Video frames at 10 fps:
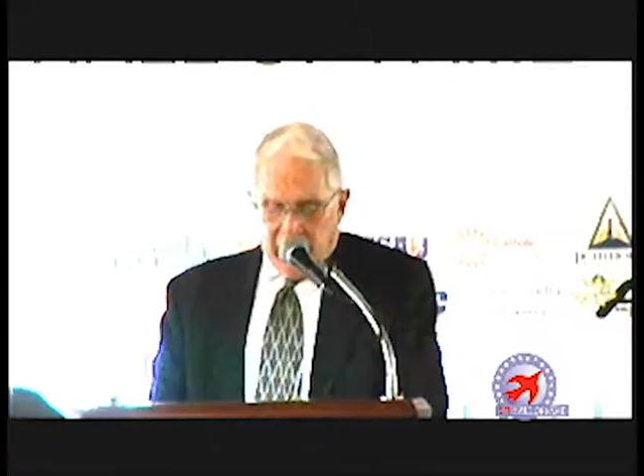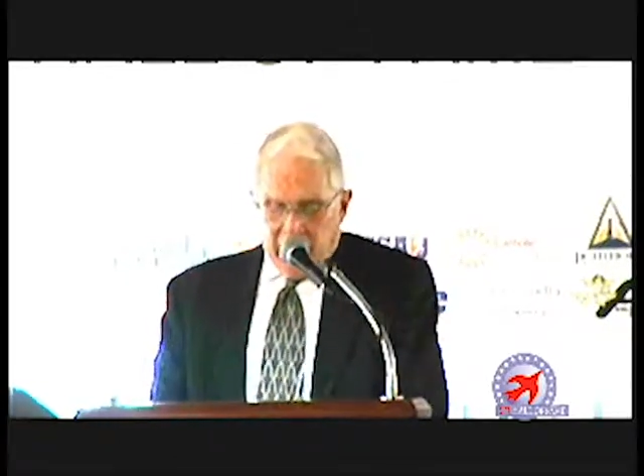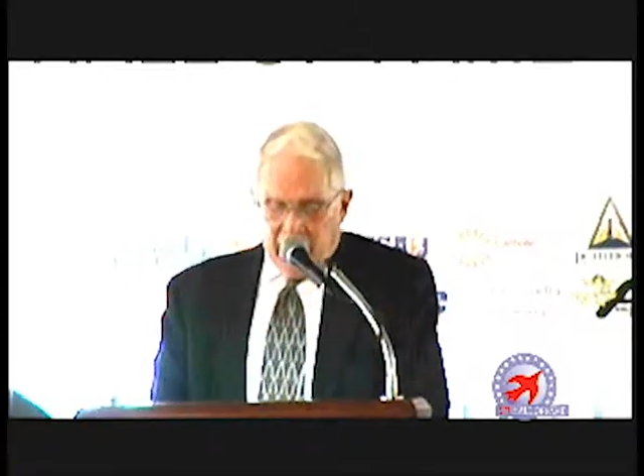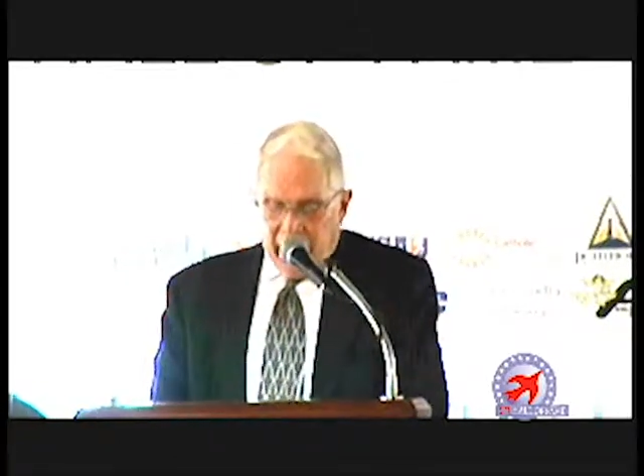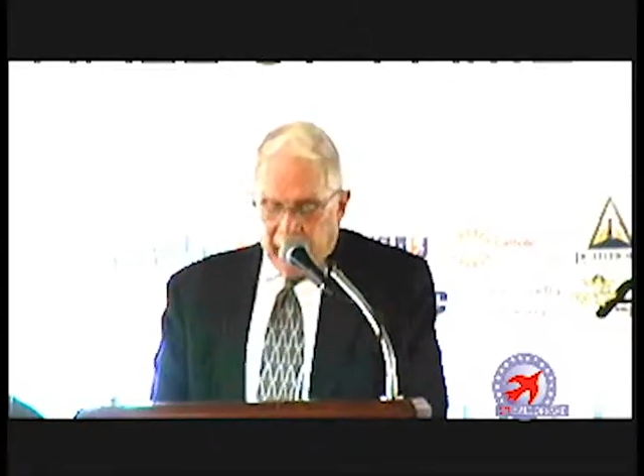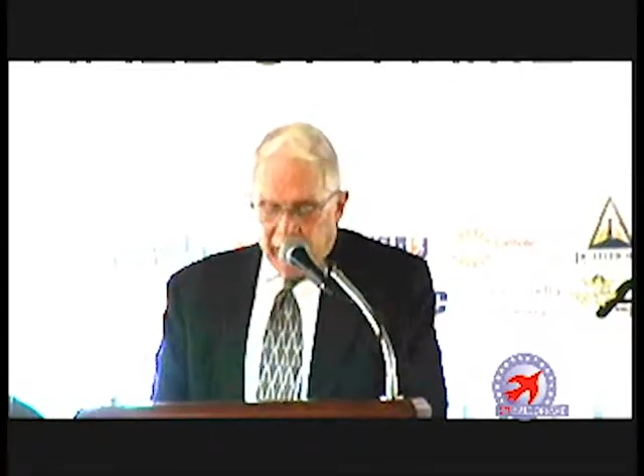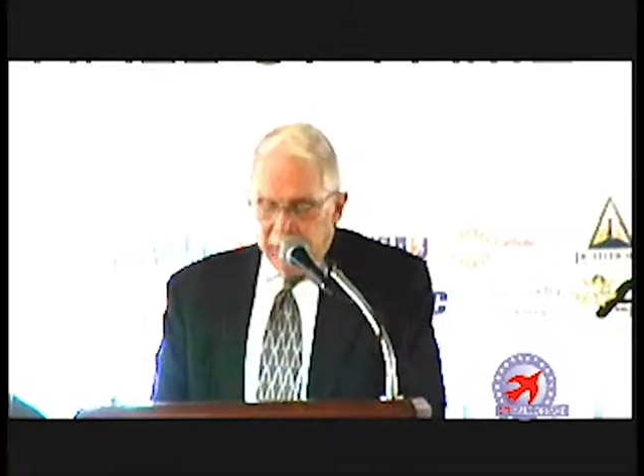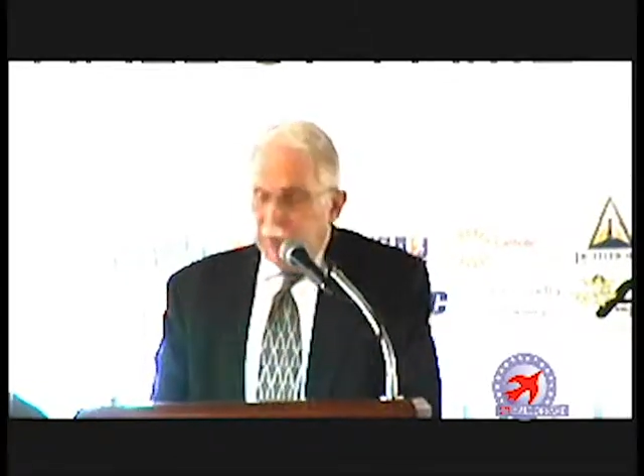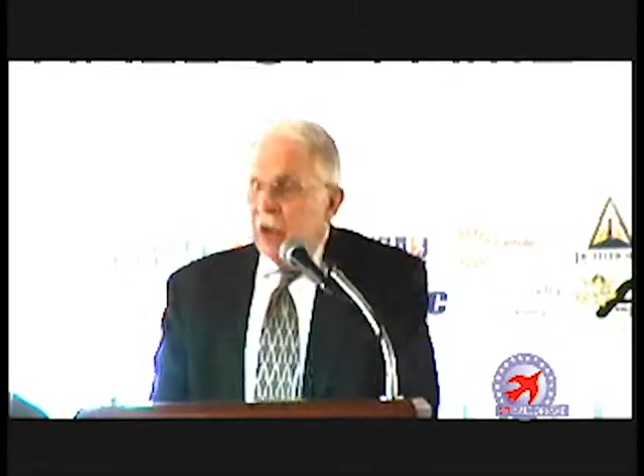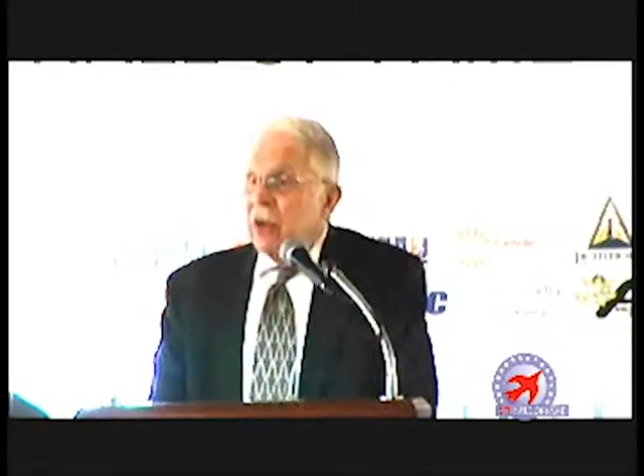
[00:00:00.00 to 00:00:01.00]
and I
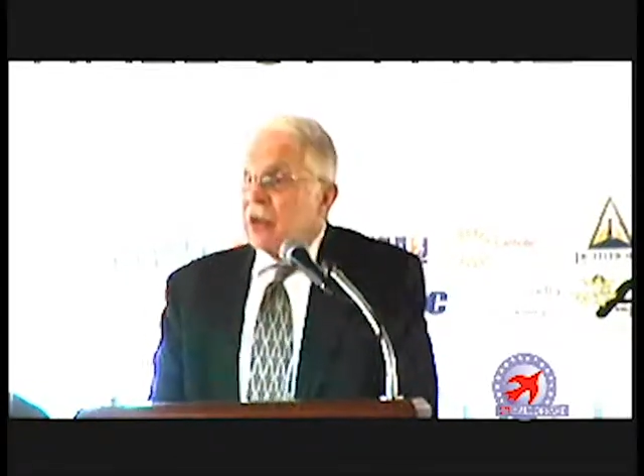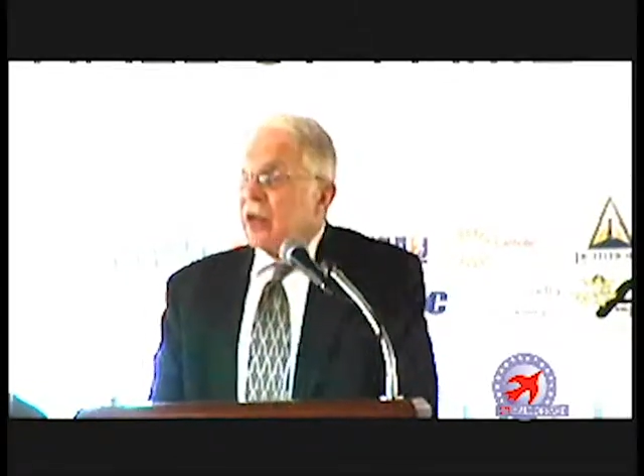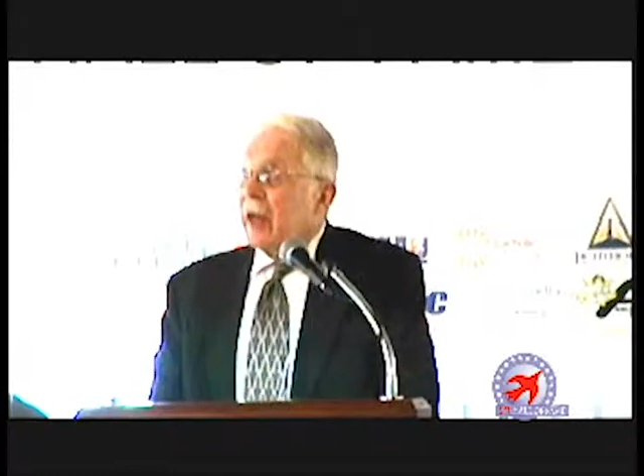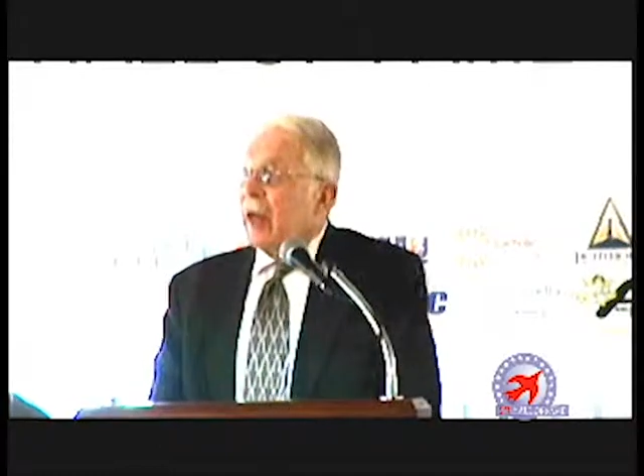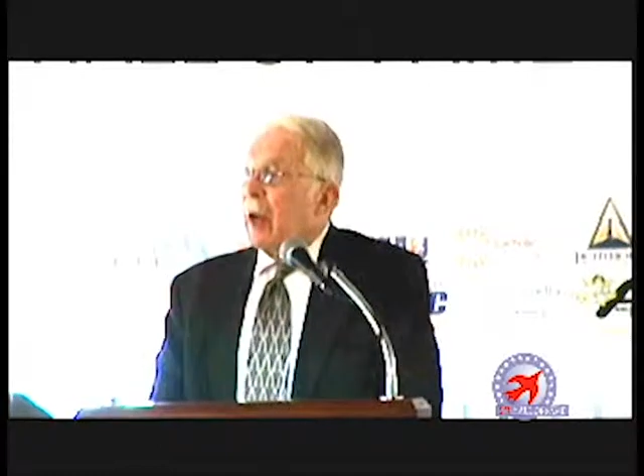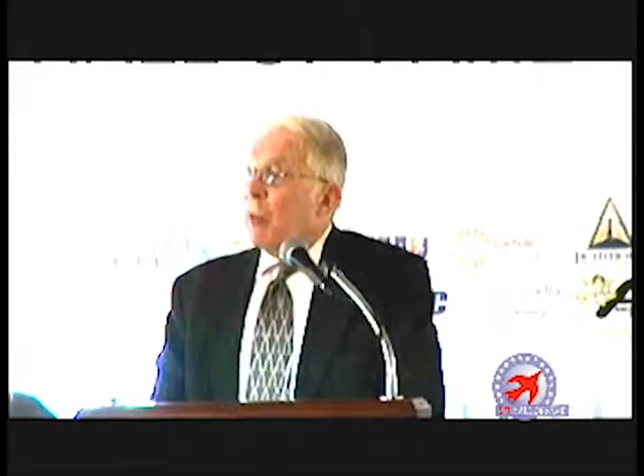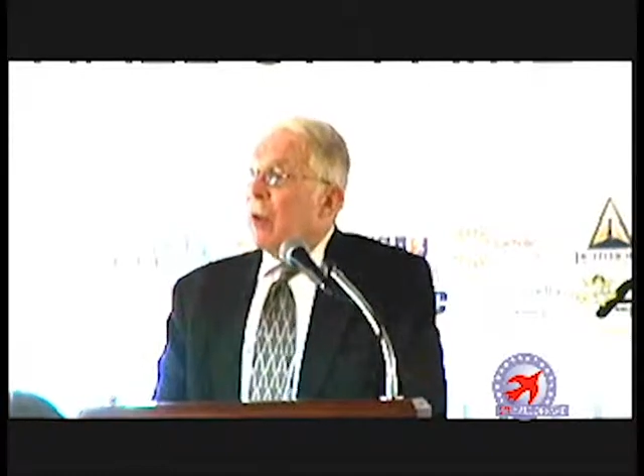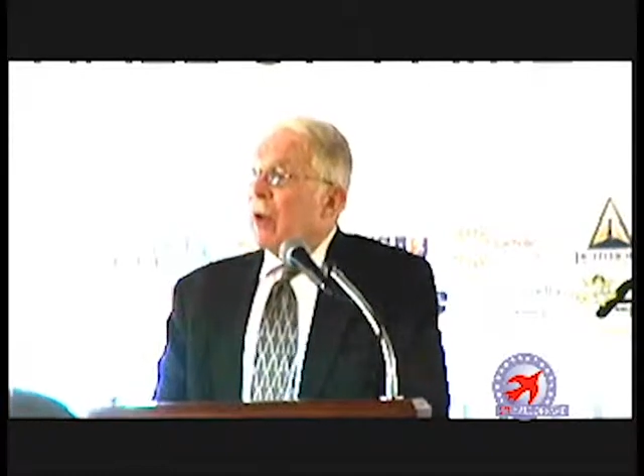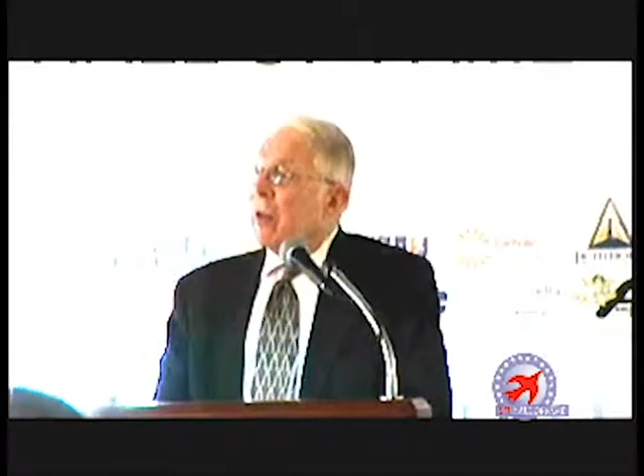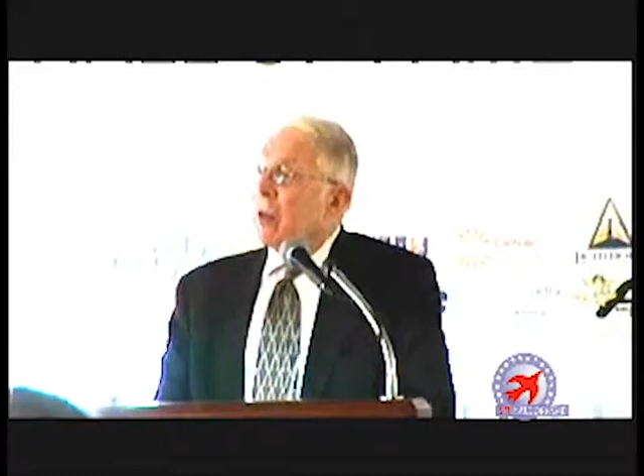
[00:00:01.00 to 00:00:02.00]
can say I'm
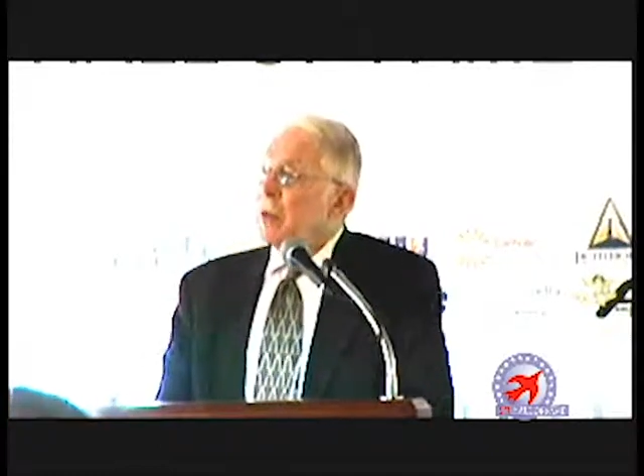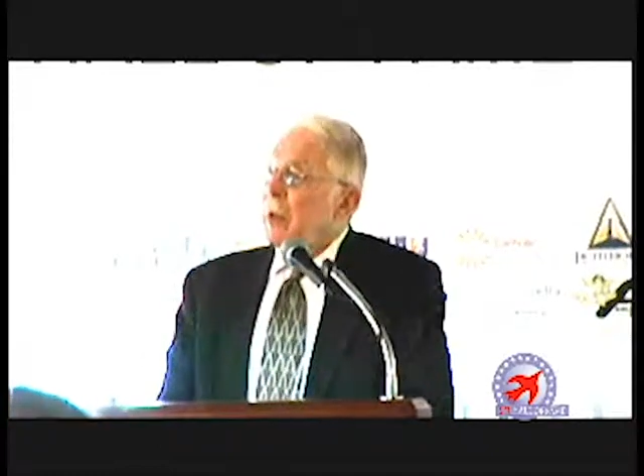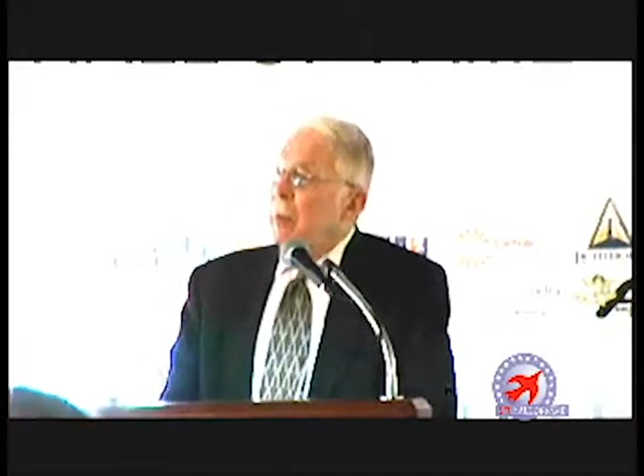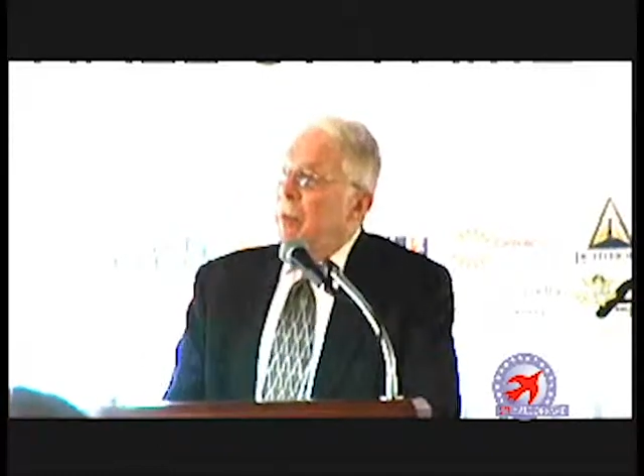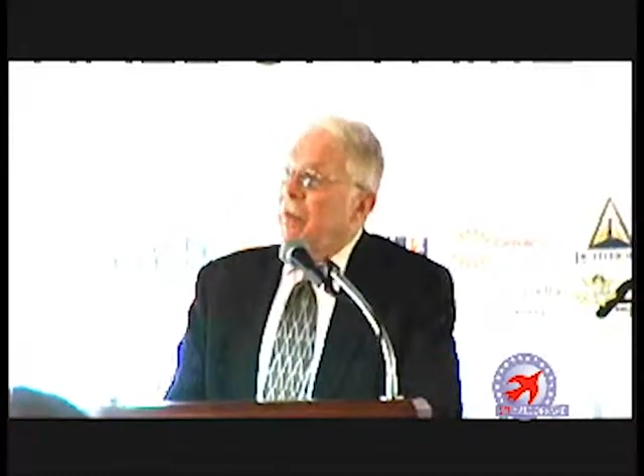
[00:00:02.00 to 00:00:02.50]
one of those people.